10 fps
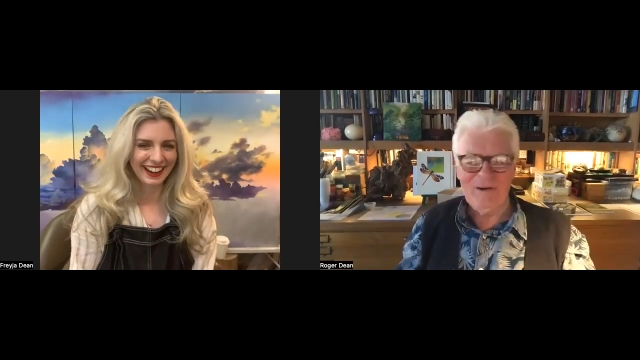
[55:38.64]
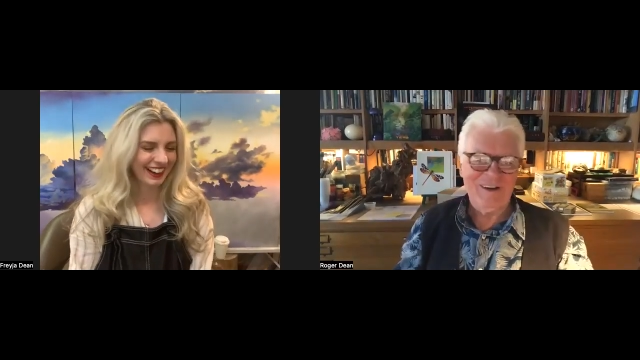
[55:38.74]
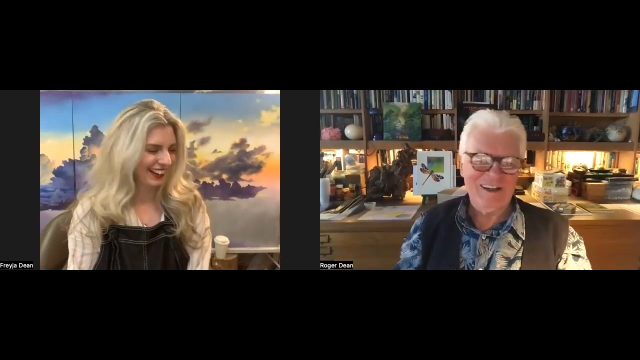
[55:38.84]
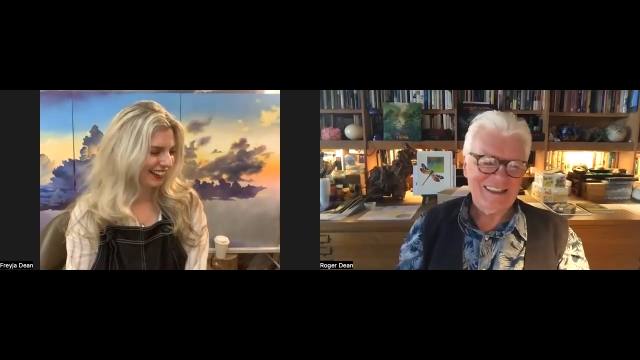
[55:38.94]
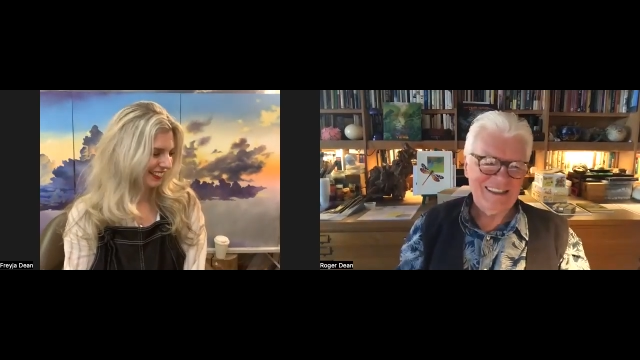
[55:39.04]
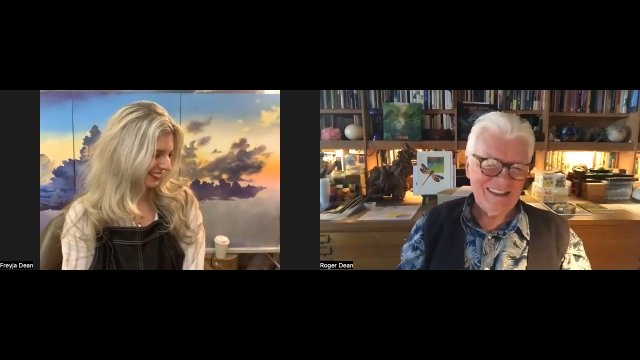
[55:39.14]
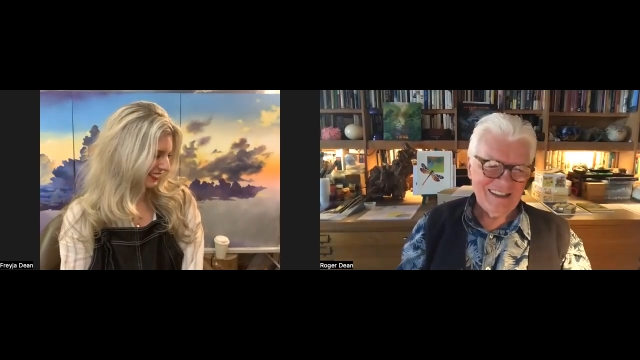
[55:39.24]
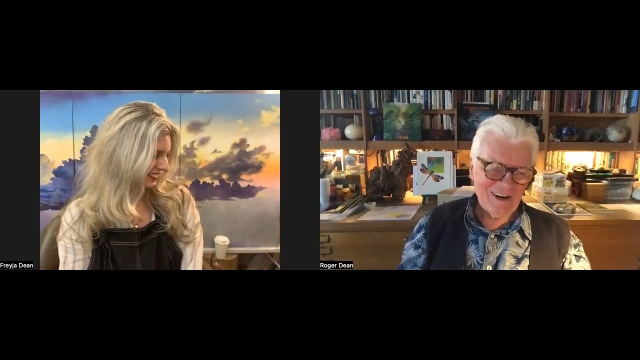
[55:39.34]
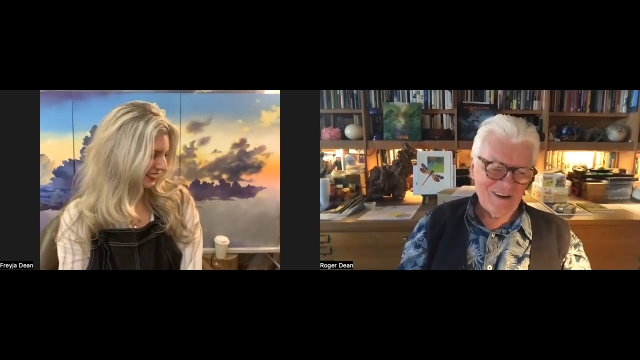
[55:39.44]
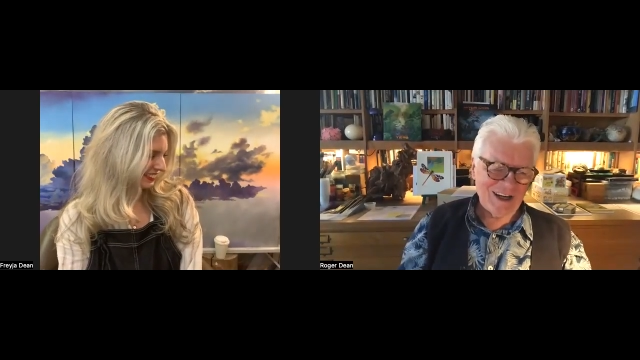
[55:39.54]
Speaker 1: Perfect.
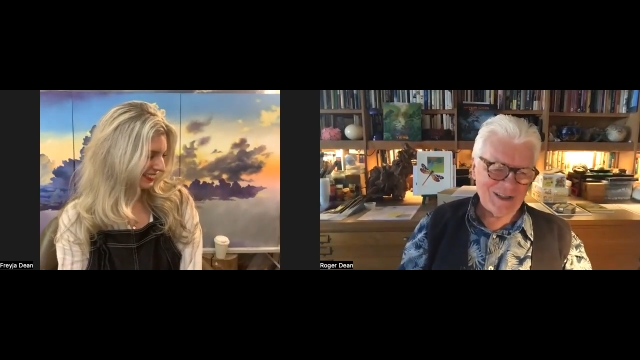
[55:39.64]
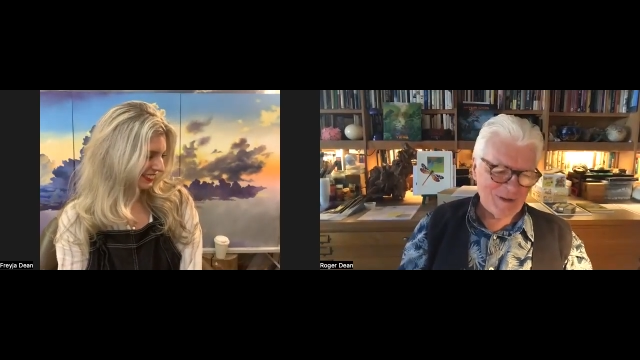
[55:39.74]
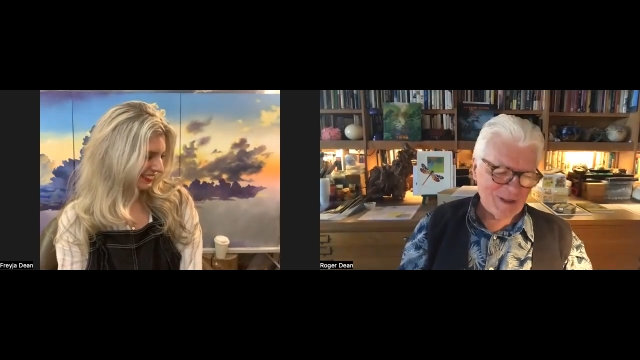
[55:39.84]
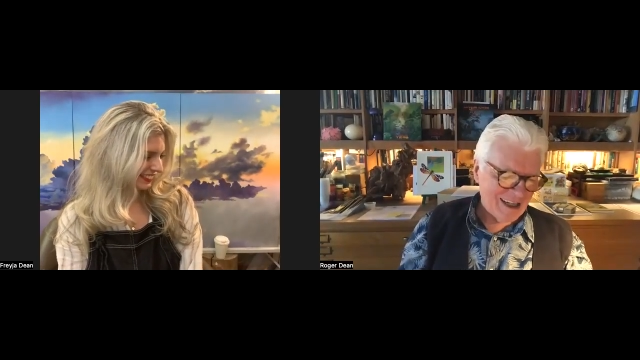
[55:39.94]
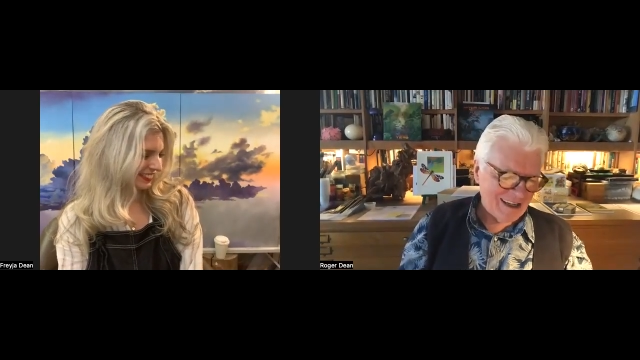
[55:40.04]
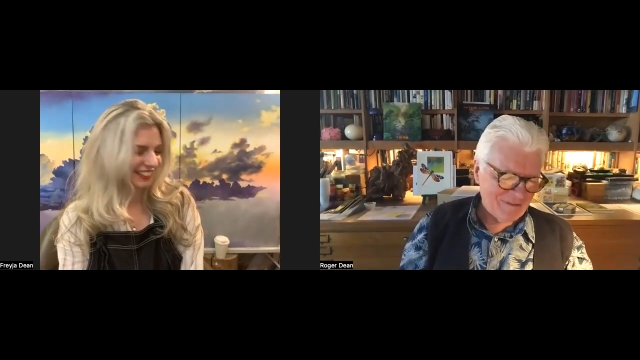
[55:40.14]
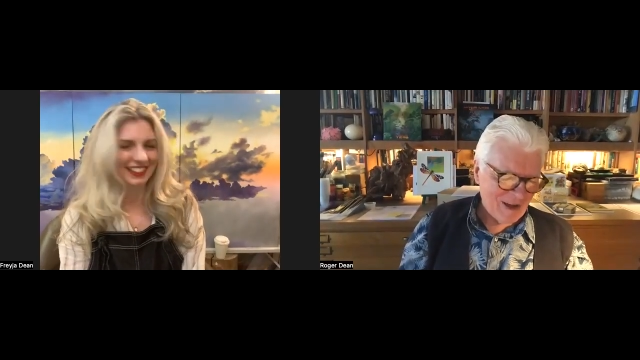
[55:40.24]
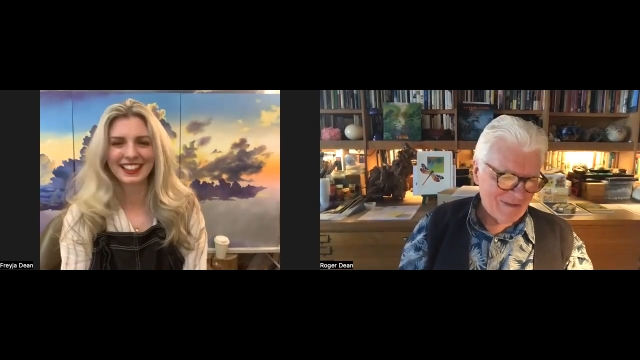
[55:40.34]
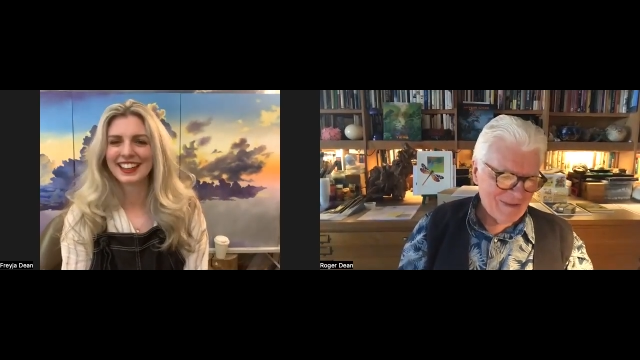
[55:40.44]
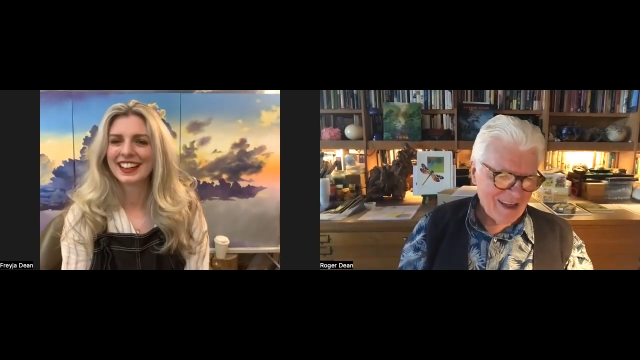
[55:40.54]
All right, sweetheart.
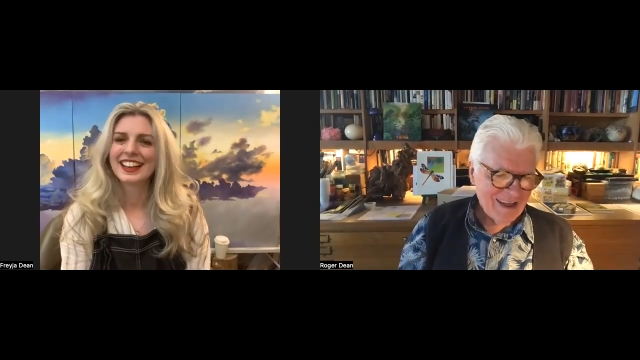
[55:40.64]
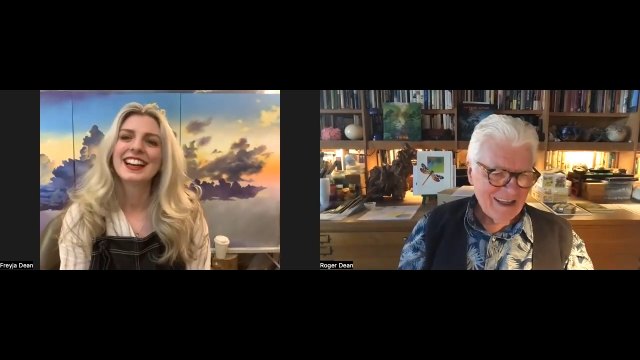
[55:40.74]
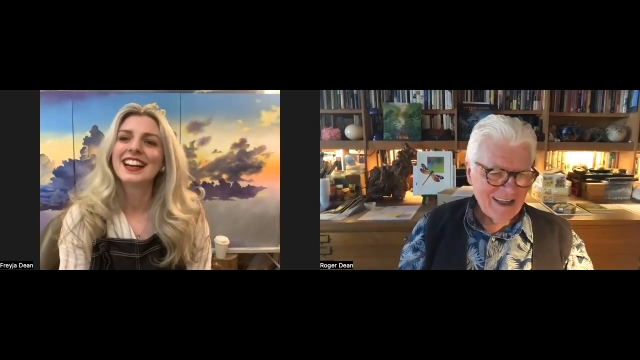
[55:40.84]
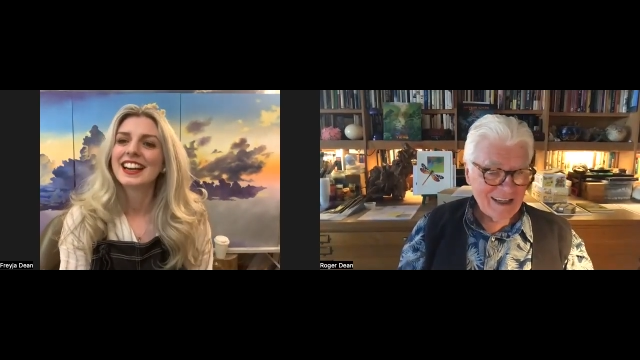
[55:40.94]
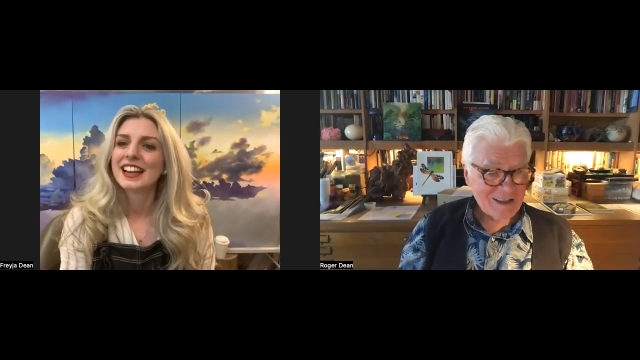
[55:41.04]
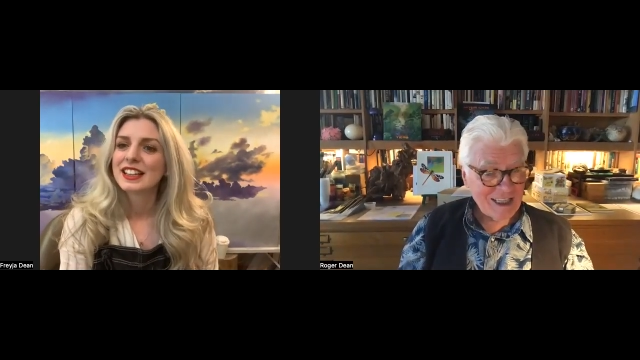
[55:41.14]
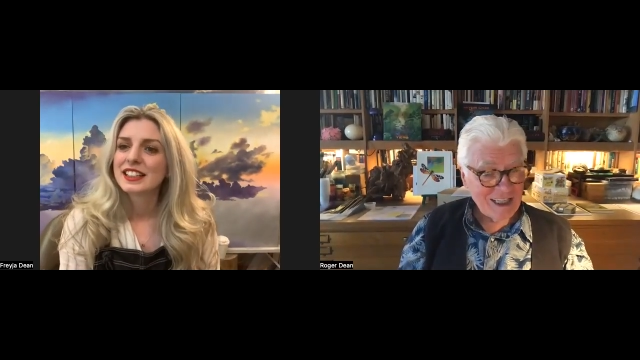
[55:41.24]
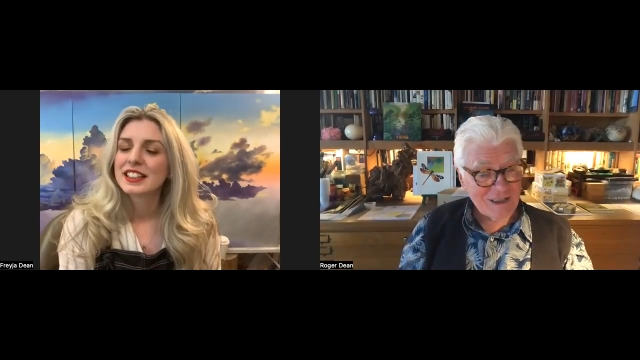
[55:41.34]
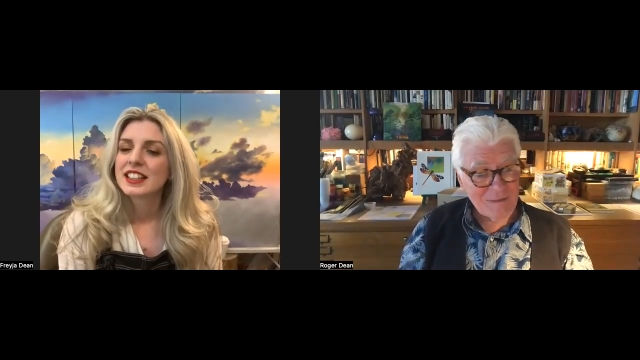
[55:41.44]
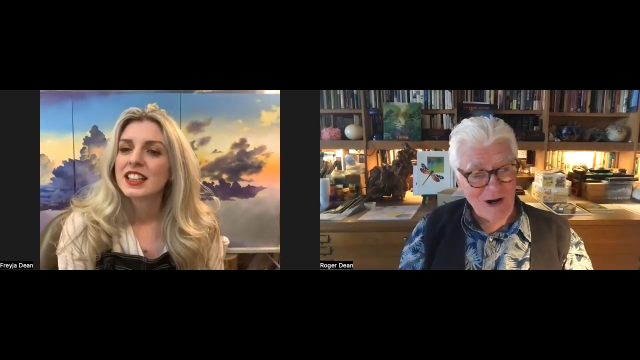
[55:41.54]
I'll see
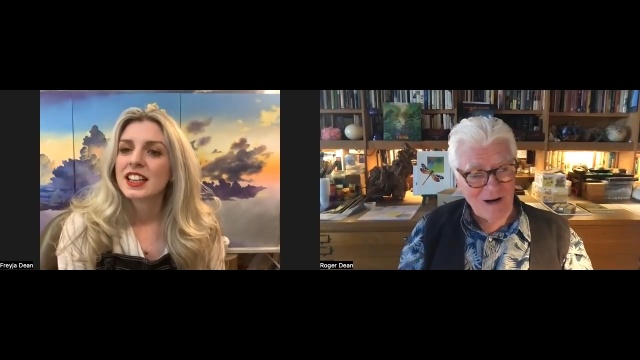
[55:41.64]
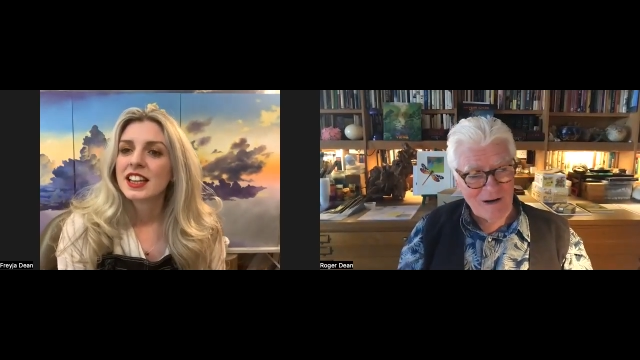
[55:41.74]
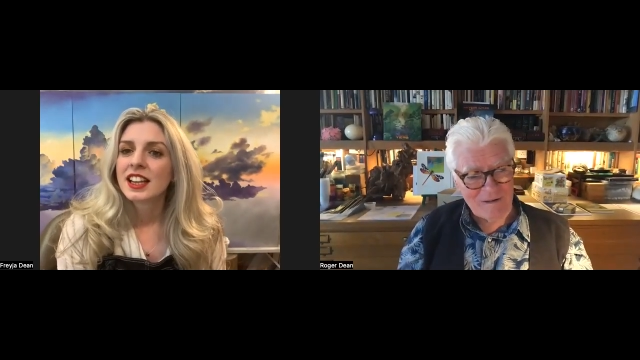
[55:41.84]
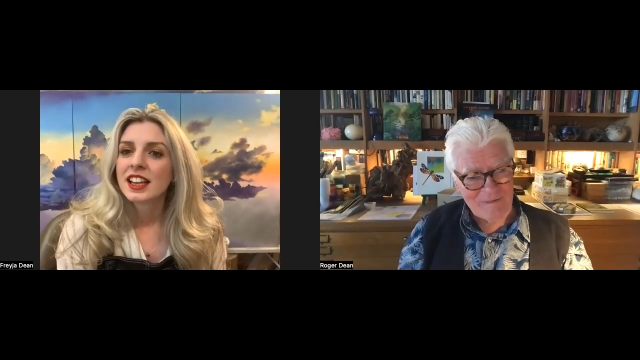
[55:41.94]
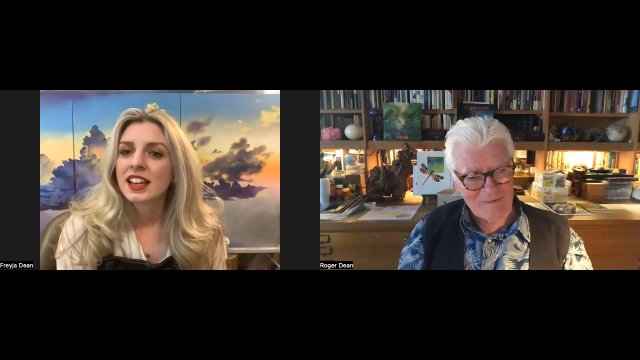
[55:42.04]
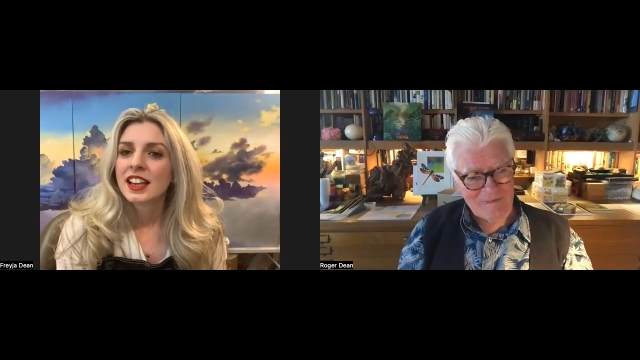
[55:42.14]
you tomorrow.